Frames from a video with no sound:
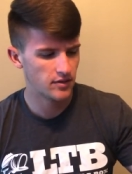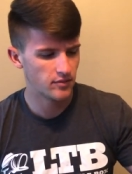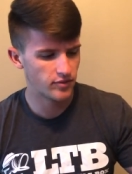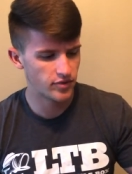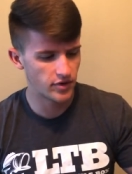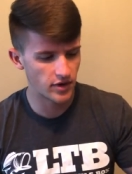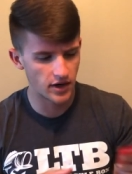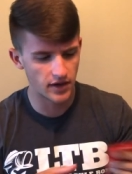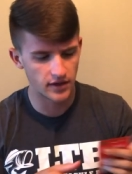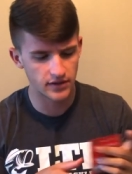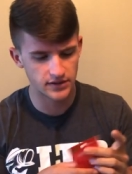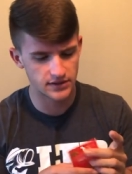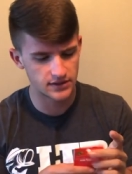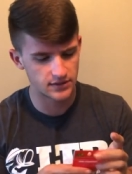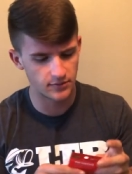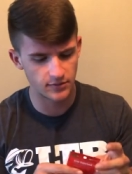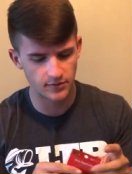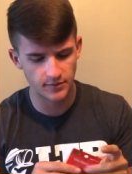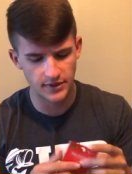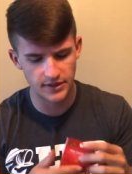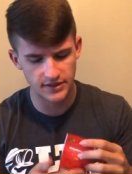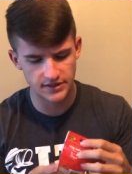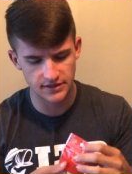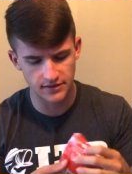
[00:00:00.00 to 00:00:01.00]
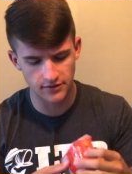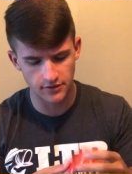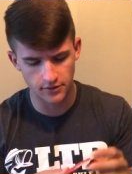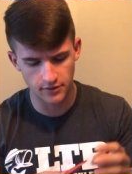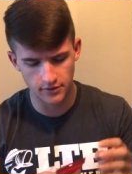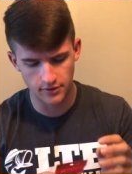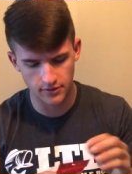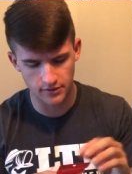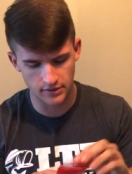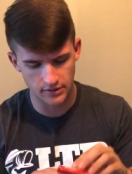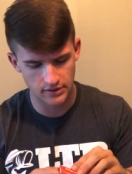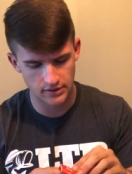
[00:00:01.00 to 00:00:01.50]
products, some amazing
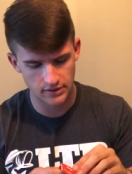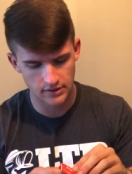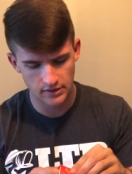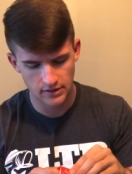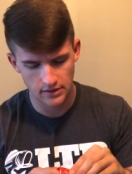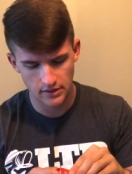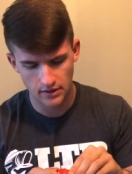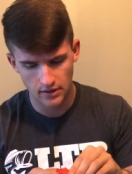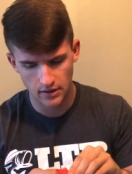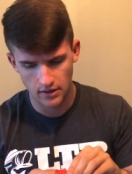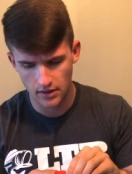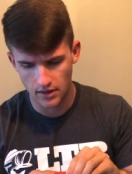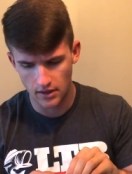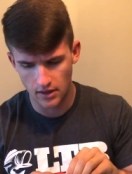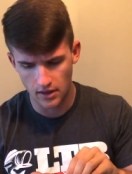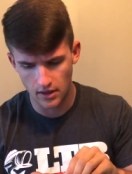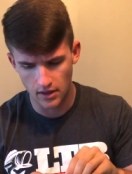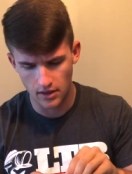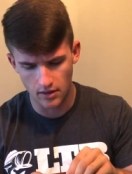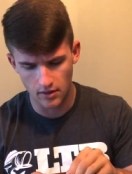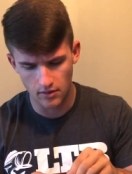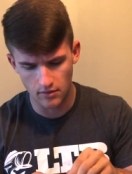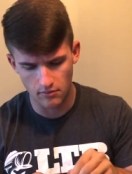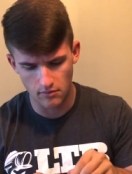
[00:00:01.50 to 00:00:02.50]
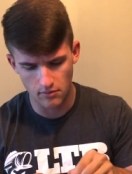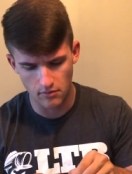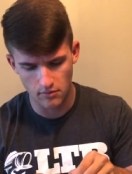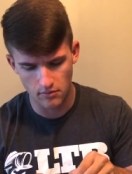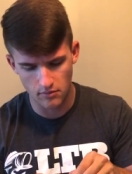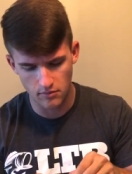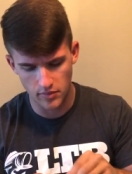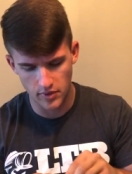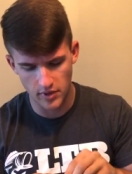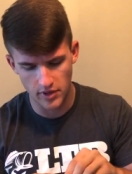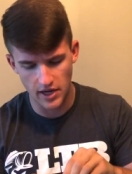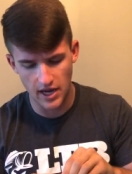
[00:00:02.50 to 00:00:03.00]
hooks. Um,
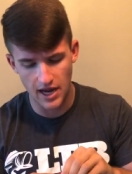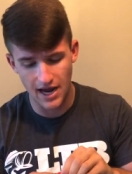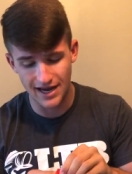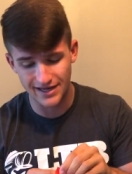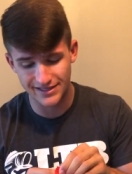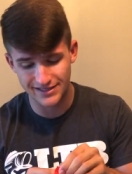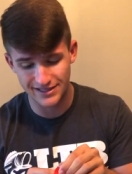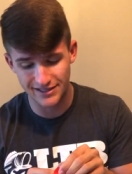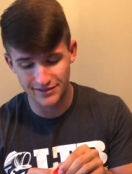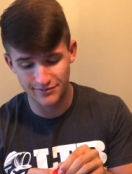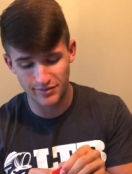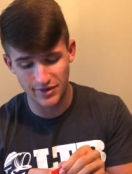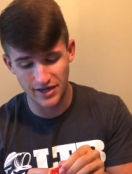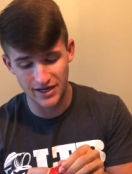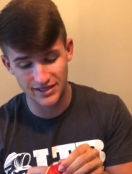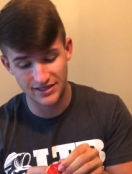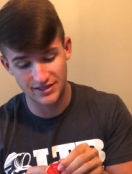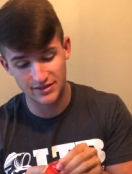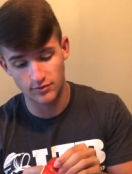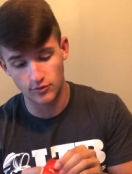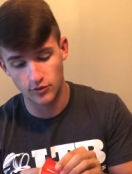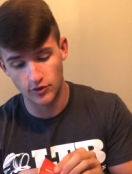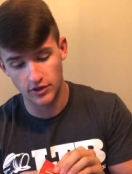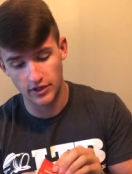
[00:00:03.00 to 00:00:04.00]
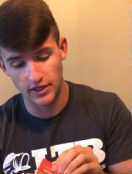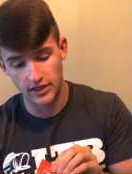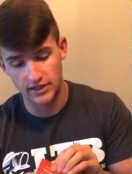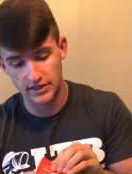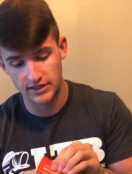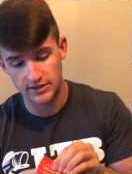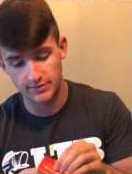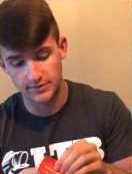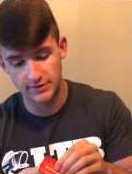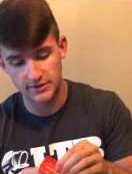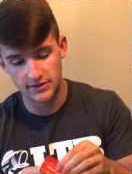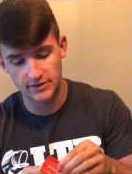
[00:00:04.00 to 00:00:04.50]
but I did buy some more
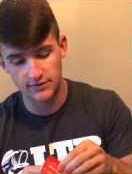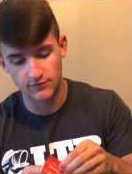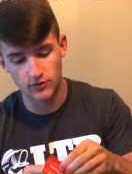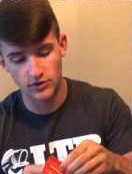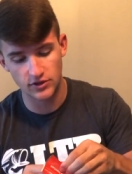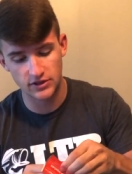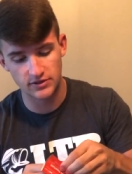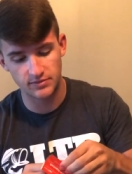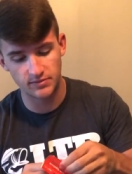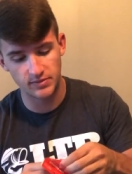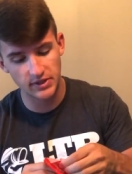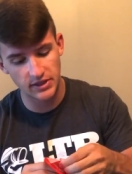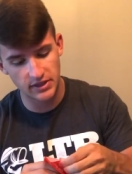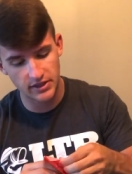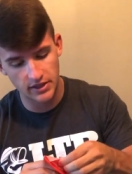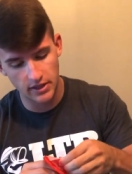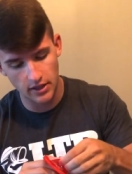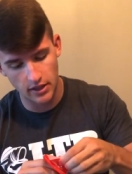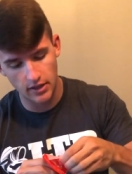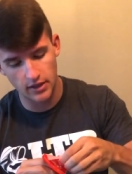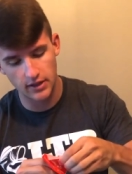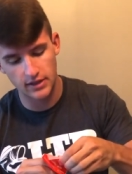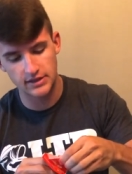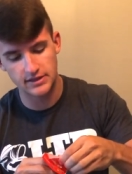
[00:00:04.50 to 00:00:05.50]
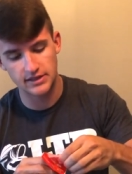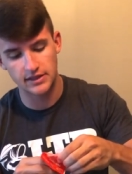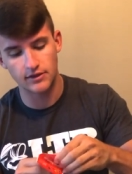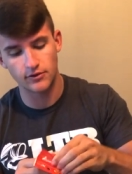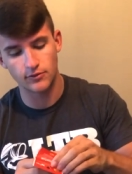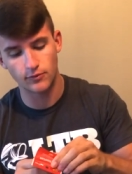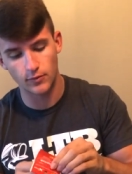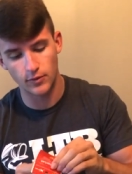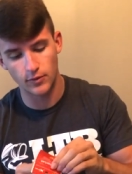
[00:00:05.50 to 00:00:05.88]
inexpensive ones because in the